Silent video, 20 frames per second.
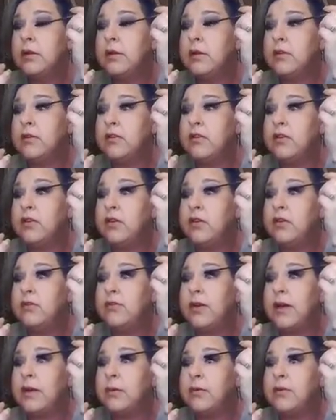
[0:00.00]
There's no
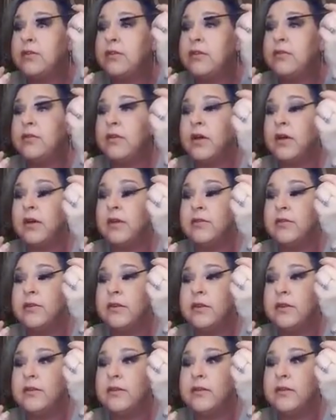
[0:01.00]
fibers
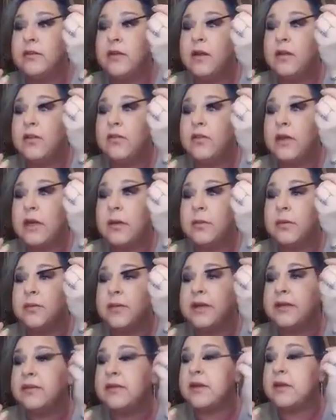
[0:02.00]
involved. This is not the fiber
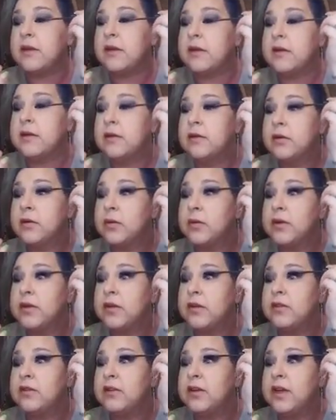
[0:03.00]
mascara. We
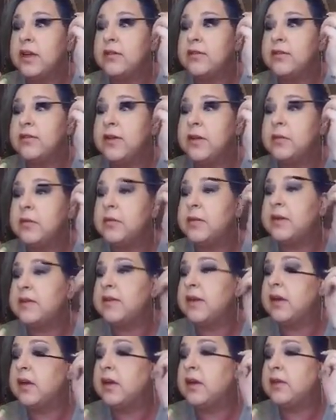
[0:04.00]
do still have the fiber
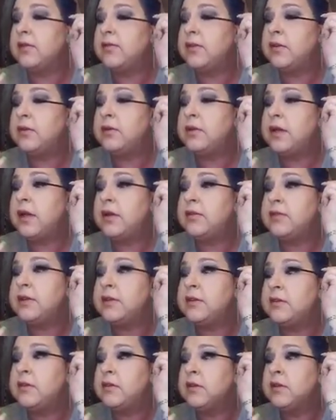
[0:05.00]
mascara if you love
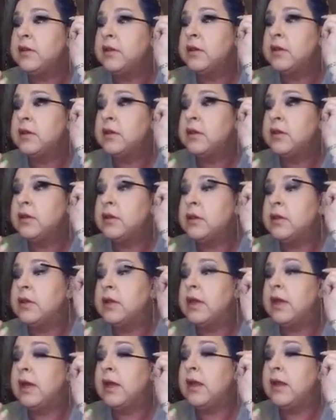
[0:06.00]
it,
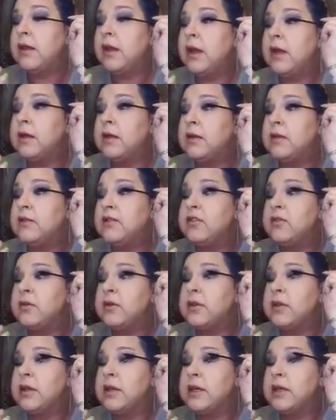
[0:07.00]
and that is
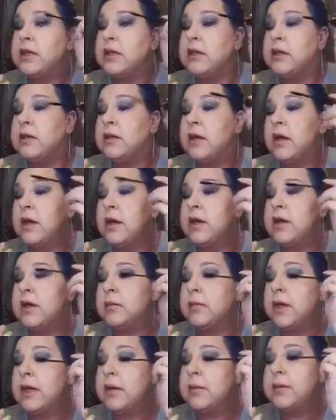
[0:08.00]
your thing. I
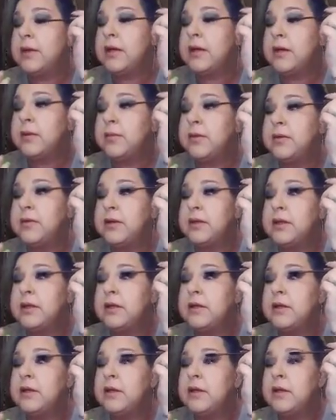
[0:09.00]
am happy to help you with
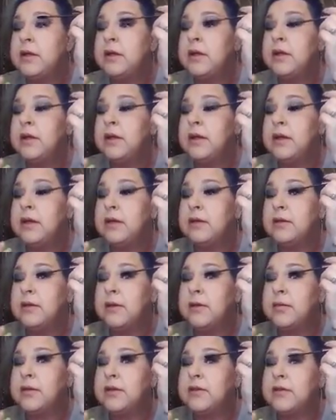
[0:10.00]
it. It's
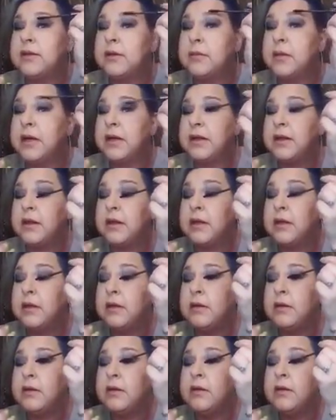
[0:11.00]
not personally my
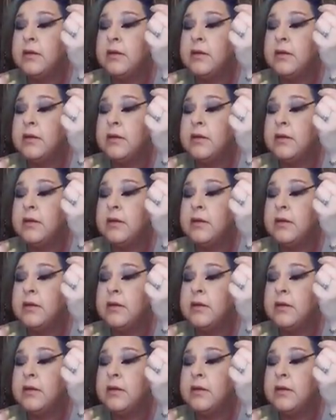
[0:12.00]
thing,